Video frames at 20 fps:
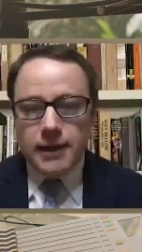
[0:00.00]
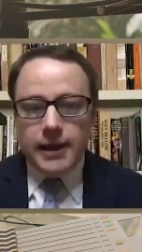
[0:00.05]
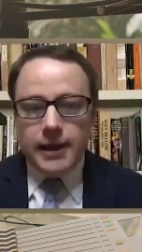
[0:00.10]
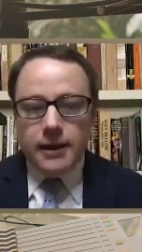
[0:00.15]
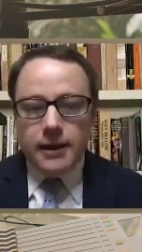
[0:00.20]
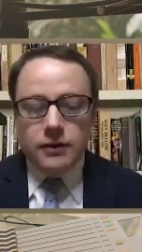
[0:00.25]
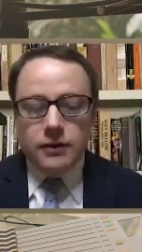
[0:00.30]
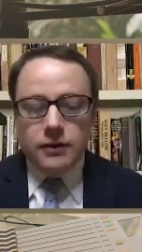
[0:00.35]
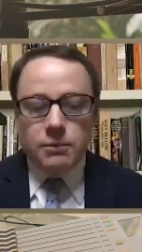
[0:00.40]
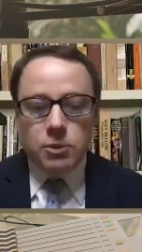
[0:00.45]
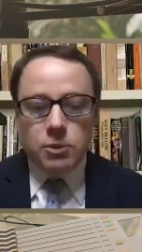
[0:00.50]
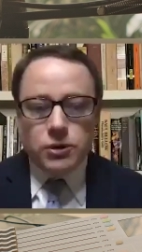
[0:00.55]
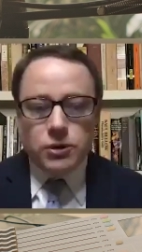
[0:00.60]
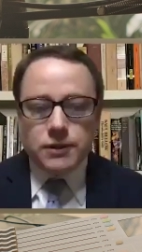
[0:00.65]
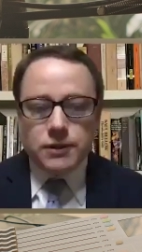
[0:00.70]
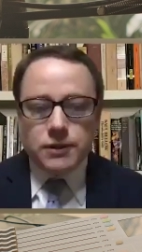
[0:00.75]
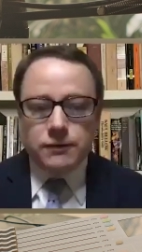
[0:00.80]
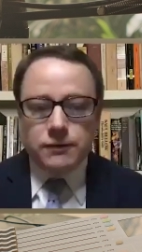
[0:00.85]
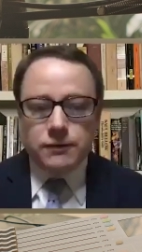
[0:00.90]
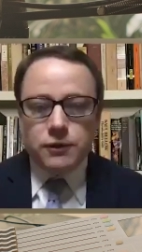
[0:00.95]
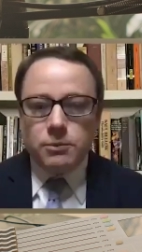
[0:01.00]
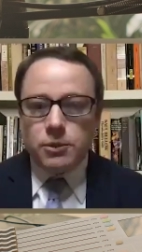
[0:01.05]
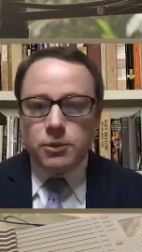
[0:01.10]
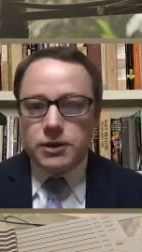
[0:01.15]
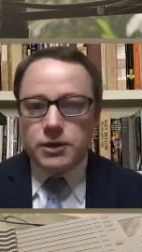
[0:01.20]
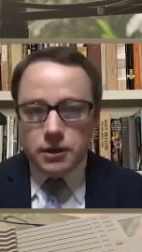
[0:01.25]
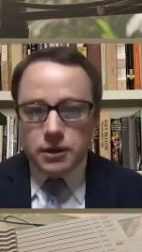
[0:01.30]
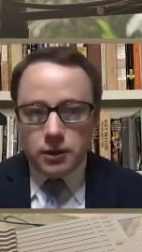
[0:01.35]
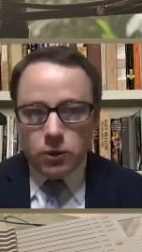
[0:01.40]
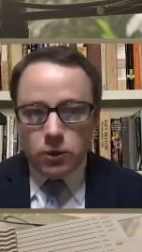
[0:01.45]
and on the boards of
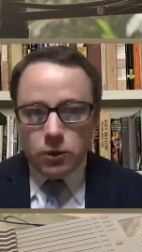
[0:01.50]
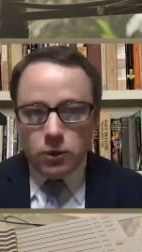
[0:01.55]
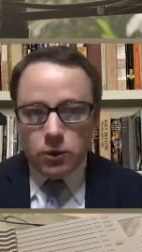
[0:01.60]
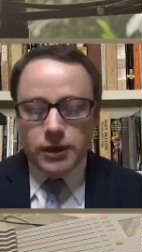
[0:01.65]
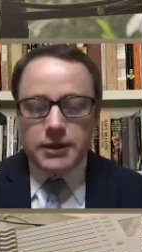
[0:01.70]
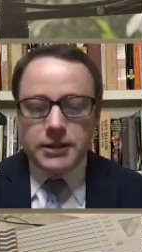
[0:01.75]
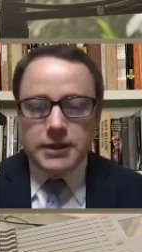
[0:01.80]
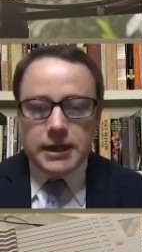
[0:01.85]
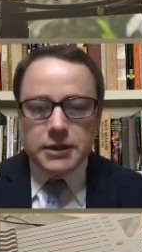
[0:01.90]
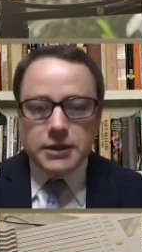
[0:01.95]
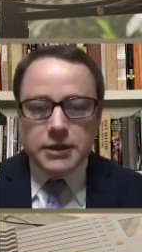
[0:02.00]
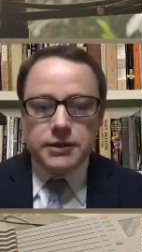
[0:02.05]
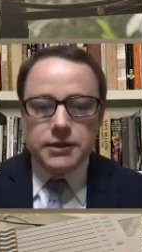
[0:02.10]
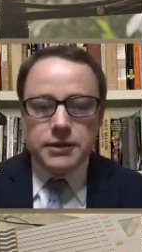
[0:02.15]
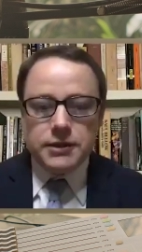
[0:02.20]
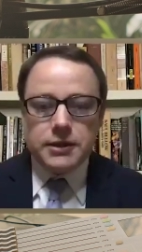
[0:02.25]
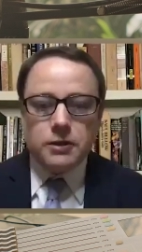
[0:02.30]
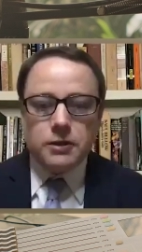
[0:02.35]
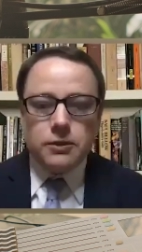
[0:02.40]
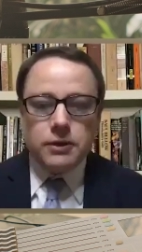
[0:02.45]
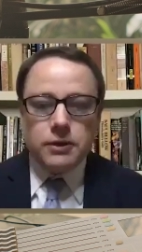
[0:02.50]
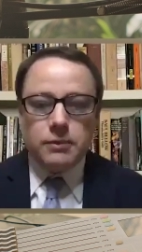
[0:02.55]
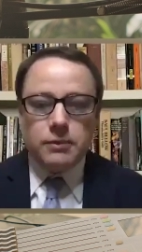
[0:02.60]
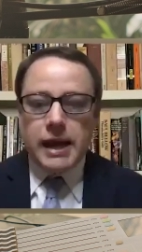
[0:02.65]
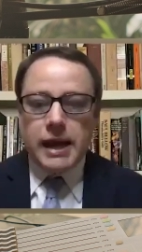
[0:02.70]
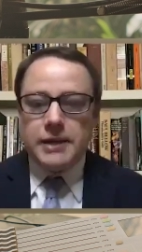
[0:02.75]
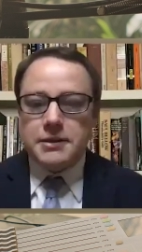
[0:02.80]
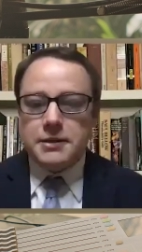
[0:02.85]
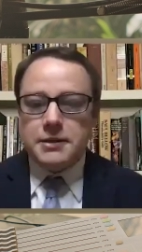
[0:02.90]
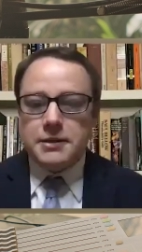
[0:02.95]
numerous organizations, including the
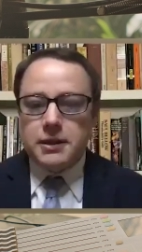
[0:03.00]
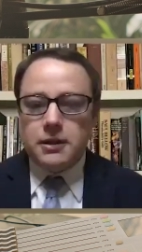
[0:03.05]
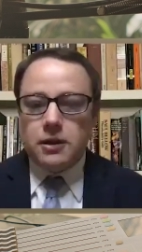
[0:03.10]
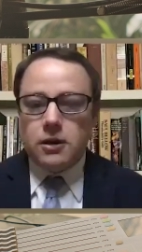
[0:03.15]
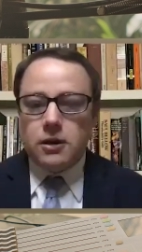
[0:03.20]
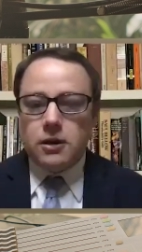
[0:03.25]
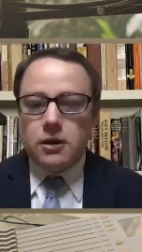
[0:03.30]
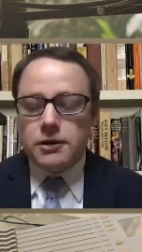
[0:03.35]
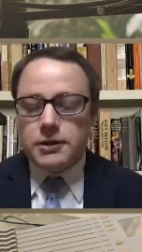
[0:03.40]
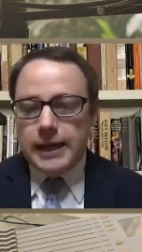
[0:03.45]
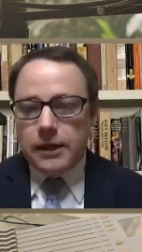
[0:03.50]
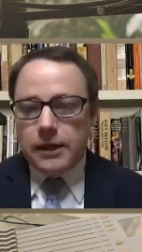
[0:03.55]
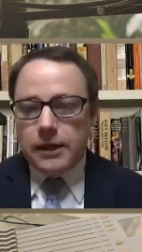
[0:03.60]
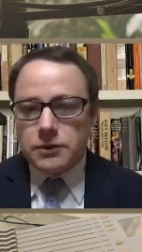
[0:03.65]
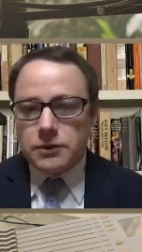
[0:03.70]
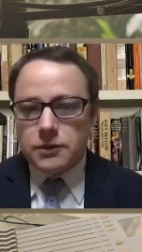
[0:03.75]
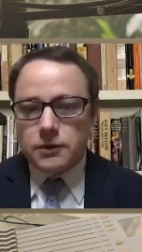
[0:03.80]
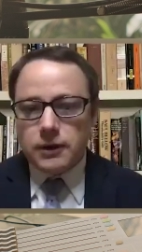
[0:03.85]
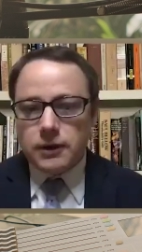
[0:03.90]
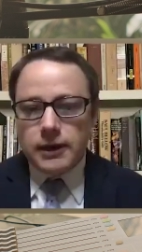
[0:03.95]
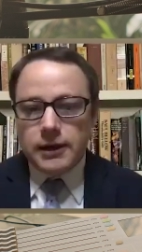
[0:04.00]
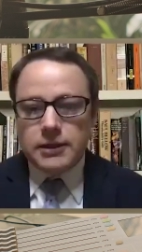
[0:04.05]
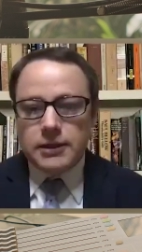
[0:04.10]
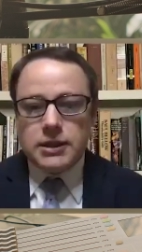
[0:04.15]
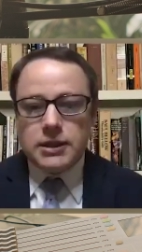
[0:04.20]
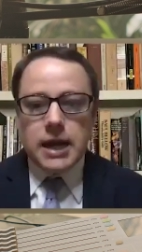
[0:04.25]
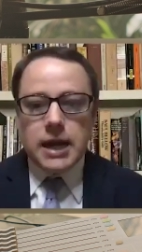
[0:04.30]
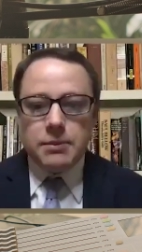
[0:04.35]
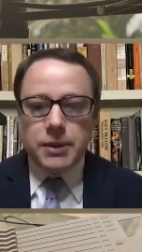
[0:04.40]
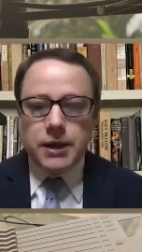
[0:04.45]
Pasadena Arts Council,
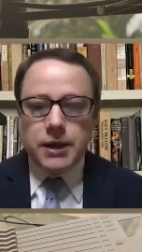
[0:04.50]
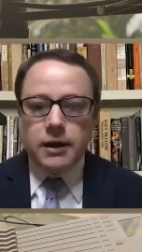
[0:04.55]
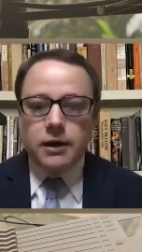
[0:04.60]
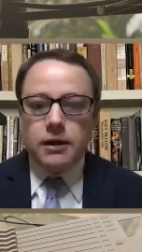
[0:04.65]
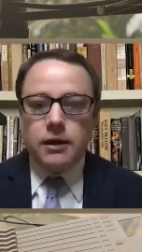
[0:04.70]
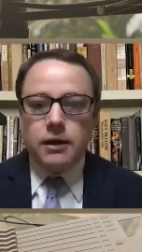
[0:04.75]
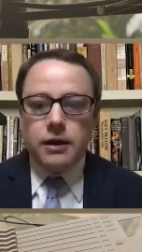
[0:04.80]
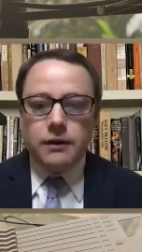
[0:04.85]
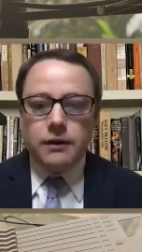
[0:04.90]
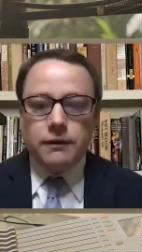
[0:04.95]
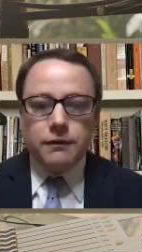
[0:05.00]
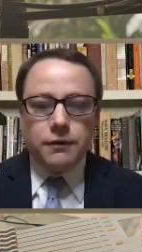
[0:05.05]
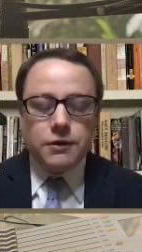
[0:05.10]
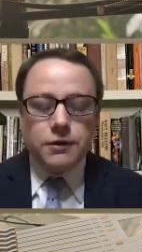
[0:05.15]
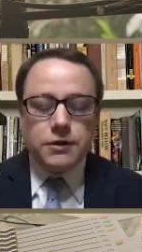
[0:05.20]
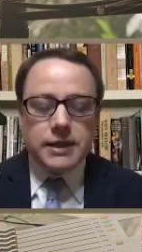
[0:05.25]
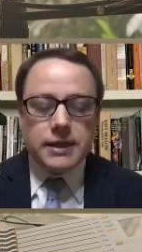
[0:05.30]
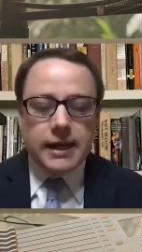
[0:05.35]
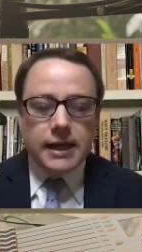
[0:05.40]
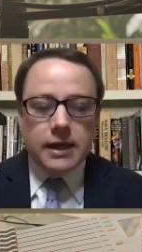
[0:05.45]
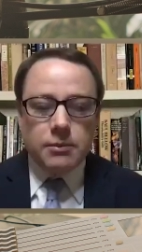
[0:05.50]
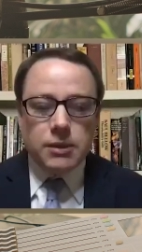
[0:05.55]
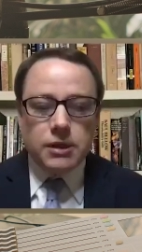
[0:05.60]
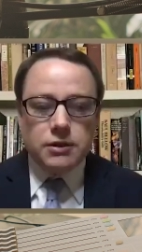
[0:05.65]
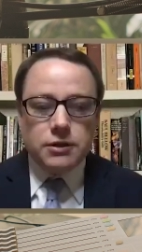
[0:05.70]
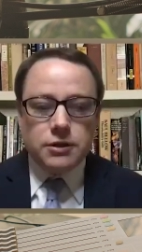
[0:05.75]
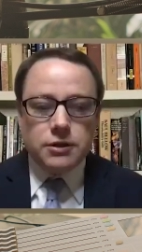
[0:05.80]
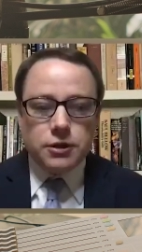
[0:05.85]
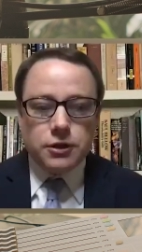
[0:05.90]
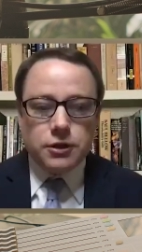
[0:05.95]
ChapCare, First
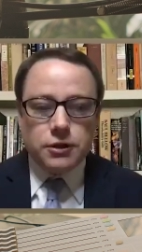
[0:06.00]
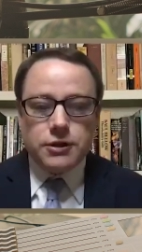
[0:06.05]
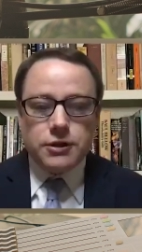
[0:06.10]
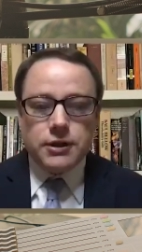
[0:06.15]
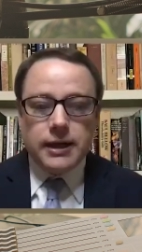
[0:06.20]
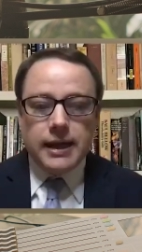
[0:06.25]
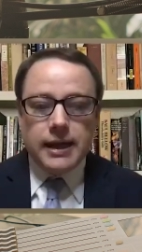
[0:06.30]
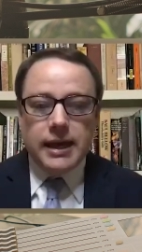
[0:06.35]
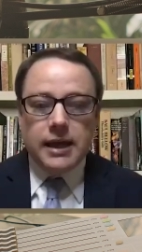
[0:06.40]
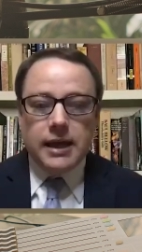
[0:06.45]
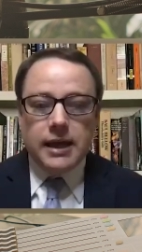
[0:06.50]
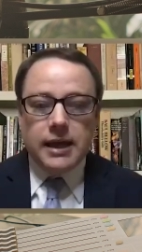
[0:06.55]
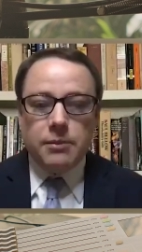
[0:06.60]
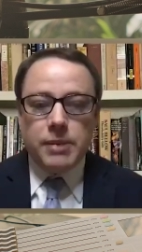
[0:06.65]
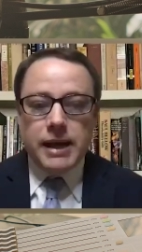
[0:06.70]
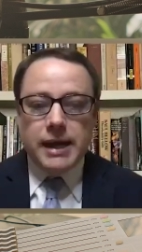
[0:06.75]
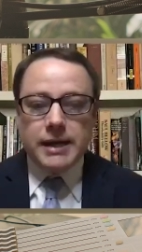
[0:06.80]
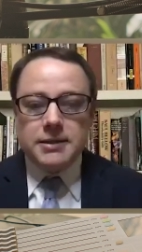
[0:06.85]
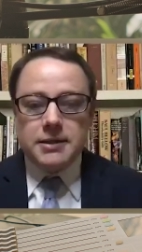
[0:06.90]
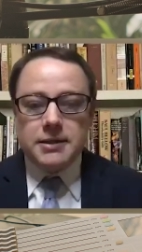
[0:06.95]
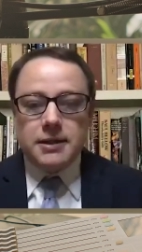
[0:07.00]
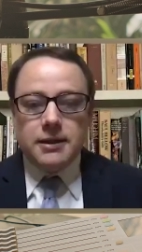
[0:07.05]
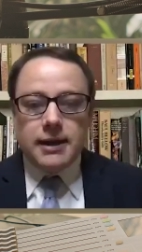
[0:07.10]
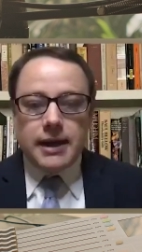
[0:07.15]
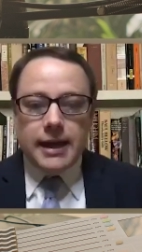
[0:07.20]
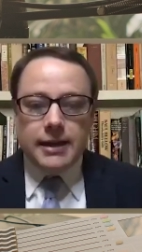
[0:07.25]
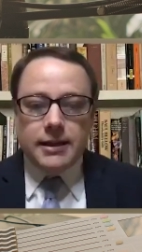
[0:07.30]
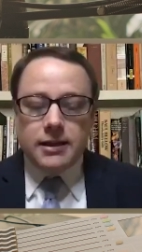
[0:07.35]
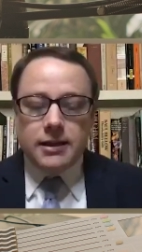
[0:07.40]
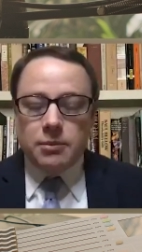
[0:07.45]
AME Church, and
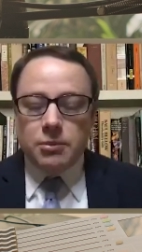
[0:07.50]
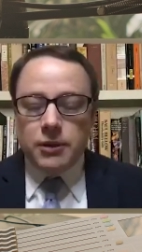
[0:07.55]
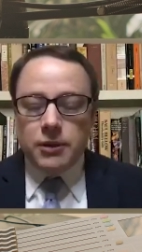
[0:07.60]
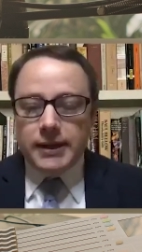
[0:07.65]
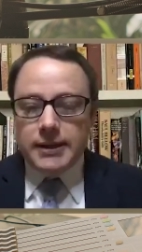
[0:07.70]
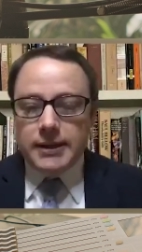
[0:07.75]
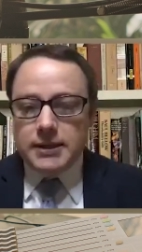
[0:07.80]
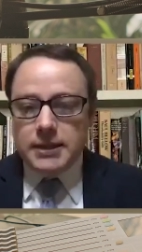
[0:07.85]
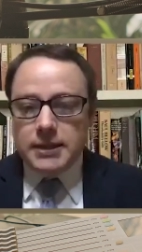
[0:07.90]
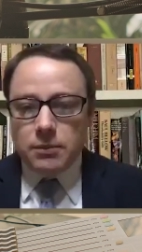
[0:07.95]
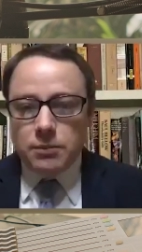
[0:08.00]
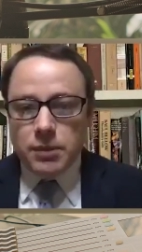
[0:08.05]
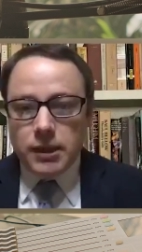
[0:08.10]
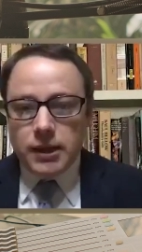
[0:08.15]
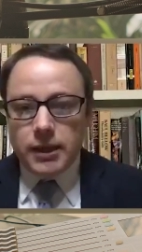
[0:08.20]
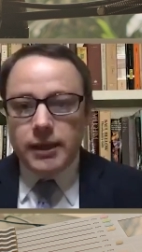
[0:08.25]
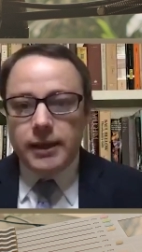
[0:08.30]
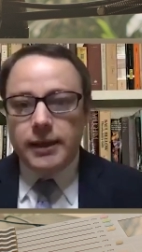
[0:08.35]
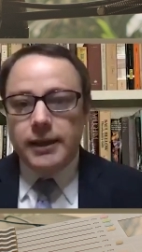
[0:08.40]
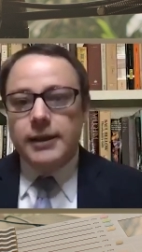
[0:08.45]
Pasadena NAACP.